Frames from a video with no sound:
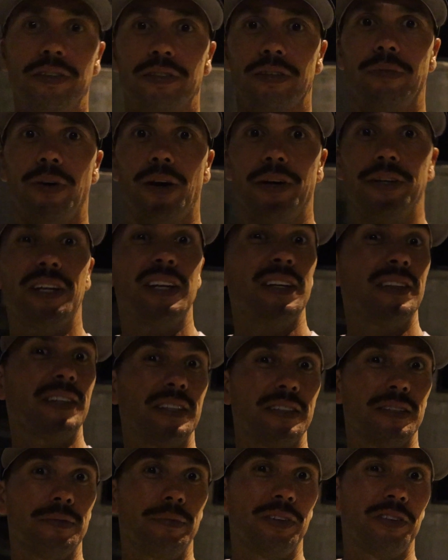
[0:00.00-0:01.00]
some ideas,
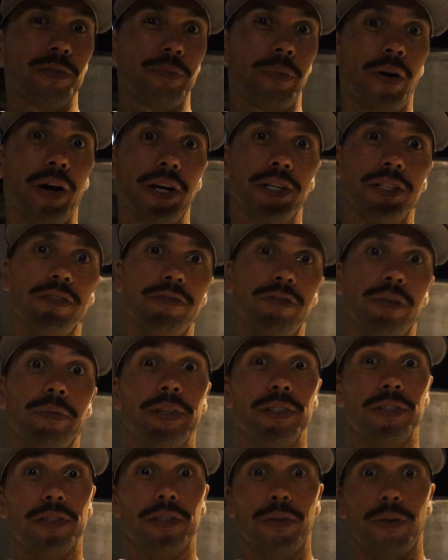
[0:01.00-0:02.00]
get some inspiration from
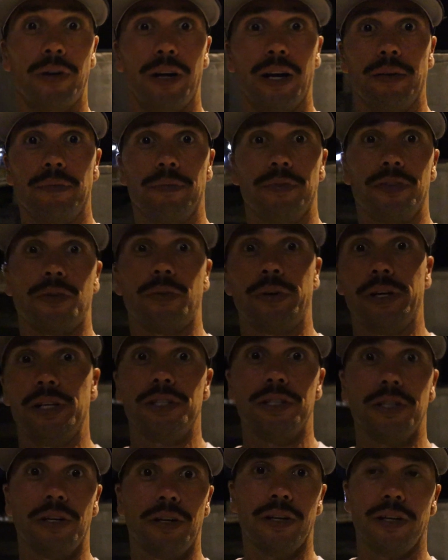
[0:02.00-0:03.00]
Instagram,
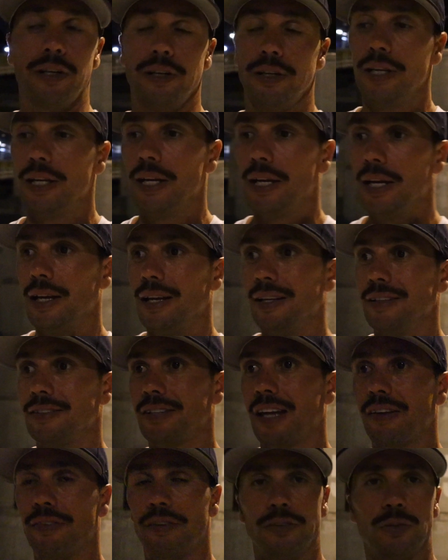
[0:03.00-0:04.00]
screenshot it,
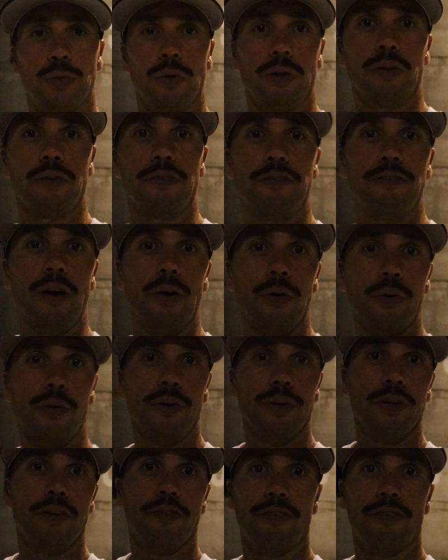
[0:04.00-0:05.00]
save it into a little folder on your